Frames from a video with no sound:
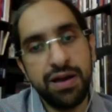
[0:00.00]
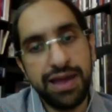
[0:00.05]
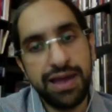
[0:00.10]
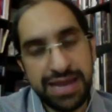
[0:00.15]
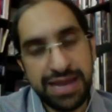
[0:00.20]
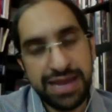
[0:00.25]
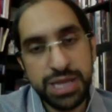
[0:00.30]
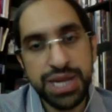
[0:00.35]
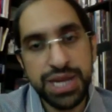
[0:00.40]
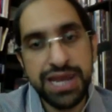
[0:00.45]

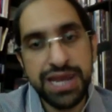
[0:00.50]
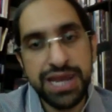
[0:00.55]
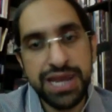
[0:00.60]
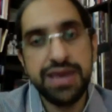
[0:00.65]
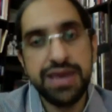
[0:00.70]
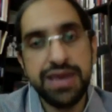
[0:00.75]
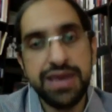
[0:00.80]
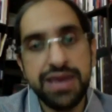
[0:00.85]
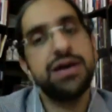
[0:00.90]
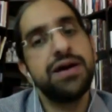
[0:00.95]
Initially,
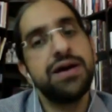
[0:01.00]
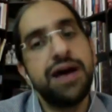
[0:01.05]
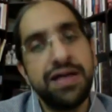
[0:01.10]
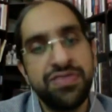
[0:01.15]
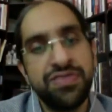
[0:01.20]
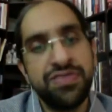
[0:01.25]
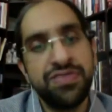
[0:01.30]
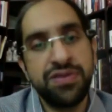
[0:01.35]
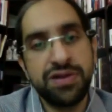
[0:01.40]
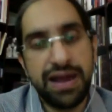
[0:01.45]

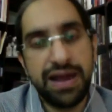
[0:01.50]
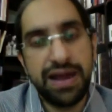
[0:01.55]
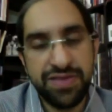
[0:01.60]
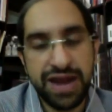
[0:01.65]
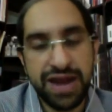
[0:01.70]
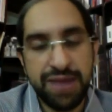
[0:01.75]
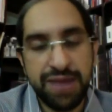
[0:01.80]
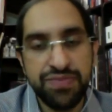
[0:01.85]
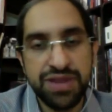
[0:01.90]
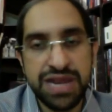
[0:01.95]

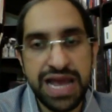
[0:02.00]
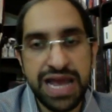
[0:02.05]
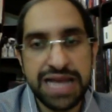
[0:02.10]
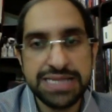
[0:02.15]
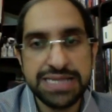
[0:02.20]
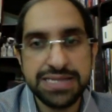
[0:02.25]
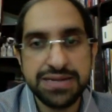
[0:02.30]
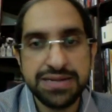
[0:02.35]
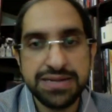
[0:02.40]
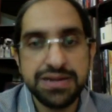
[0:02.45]
under Abdel
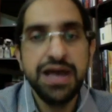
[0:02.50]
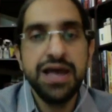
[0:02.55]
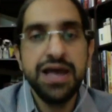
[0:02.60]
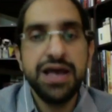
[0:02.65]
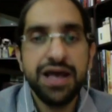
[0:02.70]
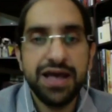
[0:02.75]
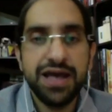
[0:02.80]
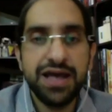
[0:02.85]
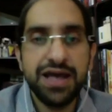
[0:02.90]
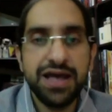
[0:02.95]
Nasser,
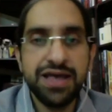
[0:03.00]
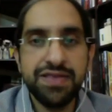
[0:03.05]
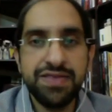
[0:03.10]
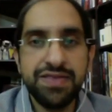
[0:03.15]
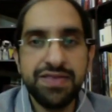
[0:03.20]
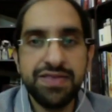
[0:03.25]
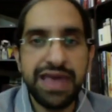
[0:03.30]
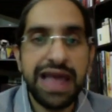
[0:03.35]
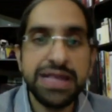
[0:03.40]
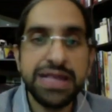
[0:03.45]

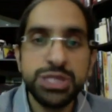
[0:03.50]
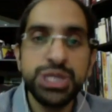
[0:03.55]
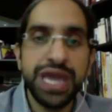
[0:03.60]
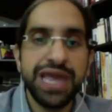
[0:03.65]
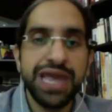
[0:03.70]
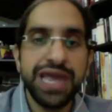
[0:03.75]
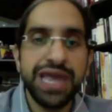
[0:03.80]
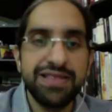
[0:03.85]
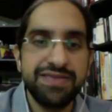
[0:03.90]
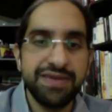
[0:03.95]
they had
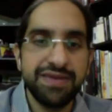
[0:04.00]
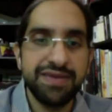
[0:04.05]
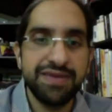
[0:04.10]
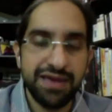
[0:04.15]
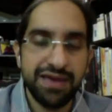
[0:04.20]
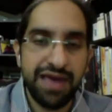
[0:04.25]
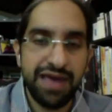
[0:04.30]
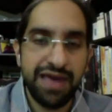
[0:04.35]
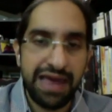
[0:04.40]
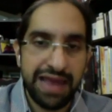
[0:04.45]
jailed
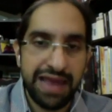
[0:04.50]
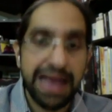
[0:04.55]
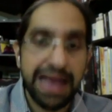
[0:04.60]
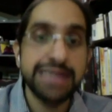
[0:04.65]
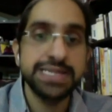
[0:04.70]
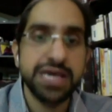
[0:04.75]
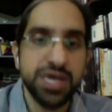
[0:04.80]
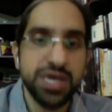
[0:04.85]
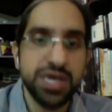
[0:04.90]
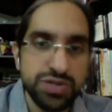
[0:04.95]
and
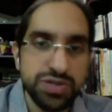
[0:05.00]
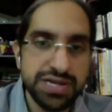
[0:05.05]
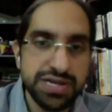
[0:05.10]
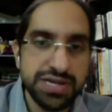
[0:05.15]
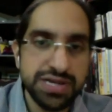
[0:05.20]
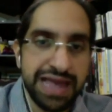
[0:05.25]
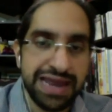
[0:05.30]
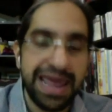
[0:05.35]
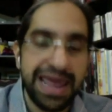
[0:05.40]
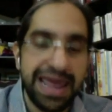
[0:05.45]

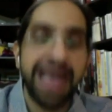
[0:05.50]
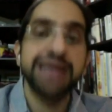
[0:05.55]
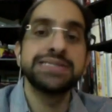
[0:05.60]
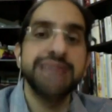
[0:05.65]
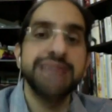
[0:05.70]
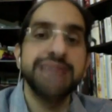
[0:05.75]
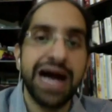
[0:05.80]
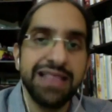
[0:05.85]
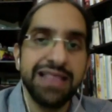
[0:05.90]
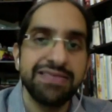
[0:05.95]
executed and
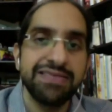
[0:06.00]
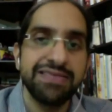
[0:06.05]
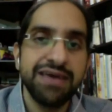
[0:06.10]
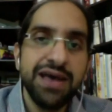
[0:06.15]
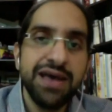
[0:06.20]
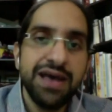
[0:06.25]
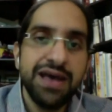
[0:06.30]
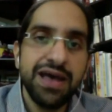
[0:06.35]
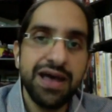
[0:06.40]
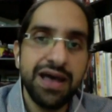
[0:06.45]
exiled
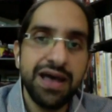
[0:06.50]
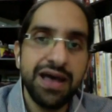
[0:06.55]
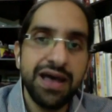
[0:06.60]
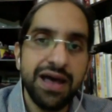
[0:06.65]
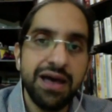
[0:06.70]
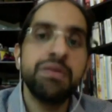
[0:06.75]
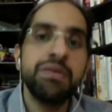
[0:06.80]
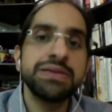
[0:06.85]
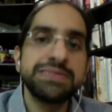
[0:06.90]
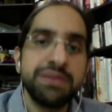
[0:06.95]

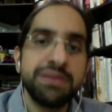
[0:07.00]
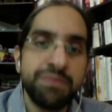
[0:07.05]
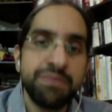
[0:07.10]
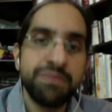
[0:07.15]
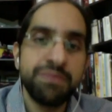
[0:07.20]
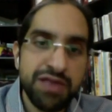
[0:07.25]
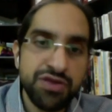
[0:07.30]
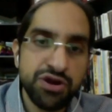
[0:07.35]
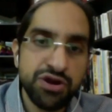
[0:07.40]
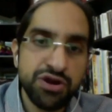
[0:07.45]
Muslim
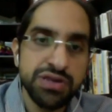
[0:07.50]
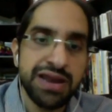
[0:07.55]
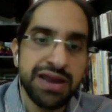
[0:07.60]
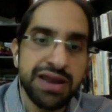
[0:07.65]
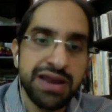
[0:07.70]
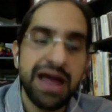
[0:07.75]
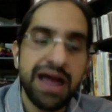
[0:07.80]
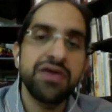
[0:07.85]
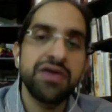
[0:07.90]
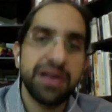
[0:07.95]
Brotherhood
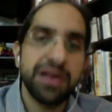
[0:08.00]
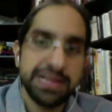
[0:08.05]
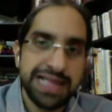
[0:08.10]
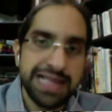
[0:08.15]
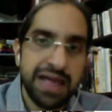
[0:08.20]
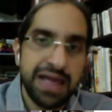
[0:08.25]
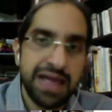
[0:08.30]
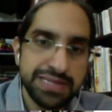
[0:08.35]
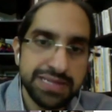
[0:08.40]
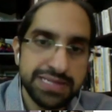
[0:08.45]
and other
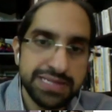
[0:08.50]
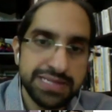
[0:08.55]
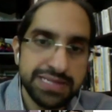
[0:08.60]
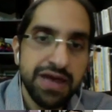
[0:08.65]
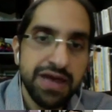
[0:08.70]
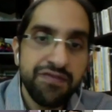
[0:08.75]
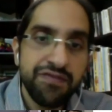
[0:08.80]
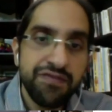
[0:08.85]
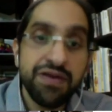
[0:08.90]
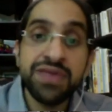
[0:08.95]
Islamists
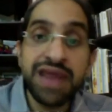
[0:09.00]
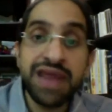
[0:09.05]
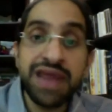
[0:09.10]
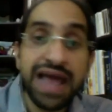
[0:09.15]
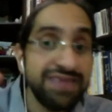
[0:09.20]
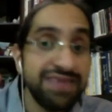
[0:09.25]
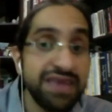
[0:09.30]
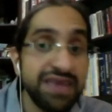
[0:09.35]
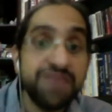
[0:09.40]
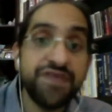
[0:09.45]
from the
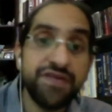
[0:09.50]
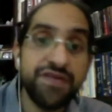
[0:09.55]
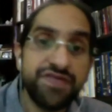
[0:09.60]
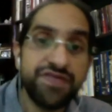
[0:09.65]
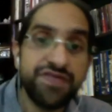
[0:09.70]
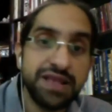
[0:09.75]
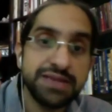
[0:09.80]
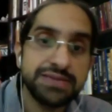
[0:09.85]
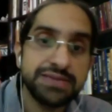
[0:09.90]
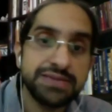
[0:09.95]

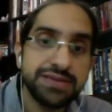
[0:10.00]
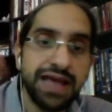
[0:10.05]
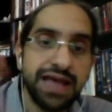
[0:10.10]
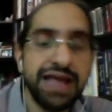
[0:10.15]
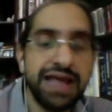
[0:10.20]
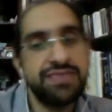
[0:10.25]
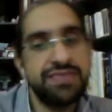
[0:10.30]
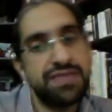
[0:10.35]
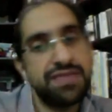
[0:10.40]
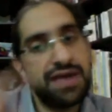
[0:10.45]
1950s
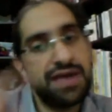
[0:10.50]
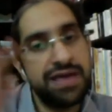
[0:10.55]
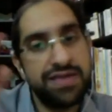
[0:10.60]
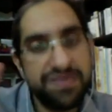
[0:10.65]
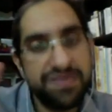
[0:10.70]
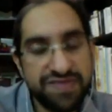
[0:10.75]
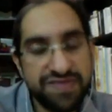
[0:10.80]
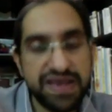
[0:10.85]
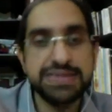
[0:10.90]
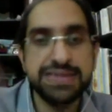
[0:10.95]
and
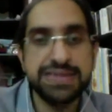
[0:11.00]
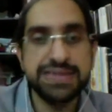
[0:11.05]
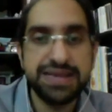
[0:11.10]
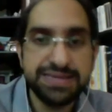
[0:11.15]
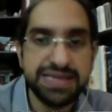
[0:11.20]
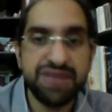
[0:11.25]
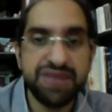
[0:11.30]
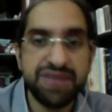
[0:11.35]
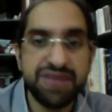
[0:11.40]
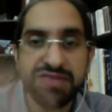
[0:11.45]

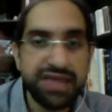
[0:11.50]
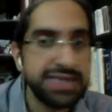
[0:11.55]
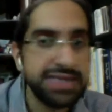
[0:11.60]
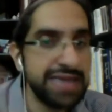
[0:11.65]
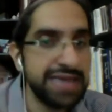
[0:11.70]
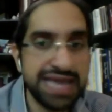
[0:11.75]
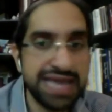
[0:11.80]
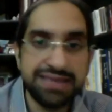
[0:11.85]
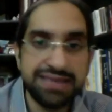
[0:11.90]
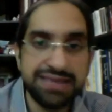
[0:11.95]
60s, 70s,
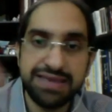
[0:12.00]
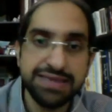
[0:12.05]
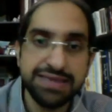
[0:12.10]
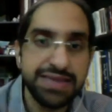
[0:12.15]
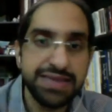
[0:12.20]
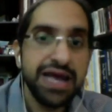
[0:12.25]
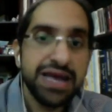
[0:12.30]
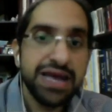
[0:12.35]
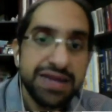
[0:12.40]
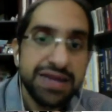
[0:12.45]
80s,
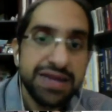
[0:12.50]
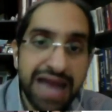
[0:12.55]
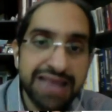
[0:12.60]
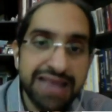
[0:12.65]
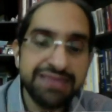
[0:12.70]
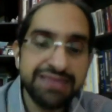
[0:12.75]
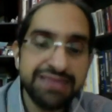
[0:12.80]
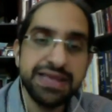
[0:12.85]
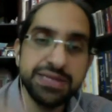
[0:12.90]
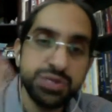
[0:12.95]

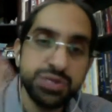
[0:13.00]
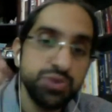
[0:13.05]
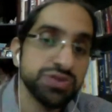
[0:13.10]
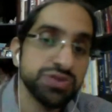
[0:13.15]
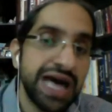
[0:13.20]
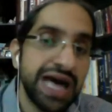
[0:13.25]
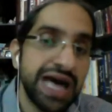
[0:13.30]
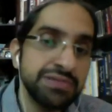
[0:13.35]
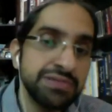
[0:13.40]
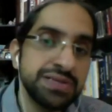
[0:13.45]
90s,
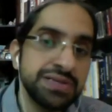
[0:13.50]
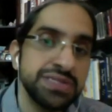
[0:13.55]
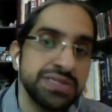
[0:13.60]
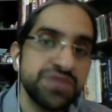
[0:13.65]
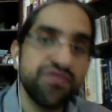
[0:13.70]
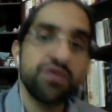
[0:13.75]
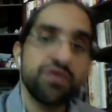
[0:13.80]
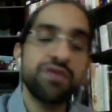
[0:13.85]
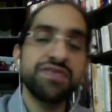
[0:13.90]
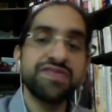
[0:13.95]
2000s,
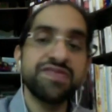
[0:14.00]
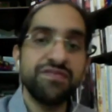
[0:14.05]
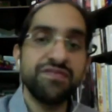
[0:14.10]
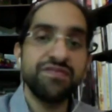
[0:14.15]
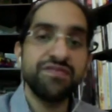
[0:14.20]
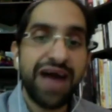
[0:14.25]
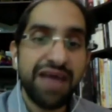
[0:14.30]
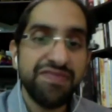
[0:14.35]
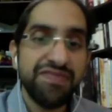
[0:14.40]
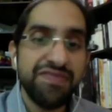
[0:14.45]
for
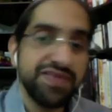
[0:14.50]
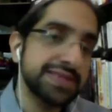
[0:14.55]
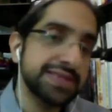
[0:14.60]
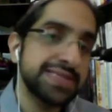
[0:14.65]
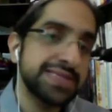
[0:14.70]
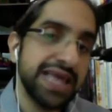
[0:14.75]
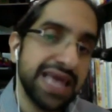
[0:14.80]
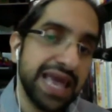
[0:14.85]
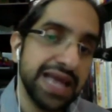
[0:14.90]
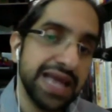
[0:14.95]
five, 6
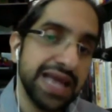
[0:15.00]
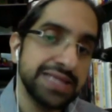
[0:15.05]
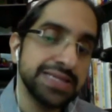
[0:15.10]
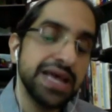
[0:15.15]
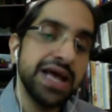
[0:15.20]
decades,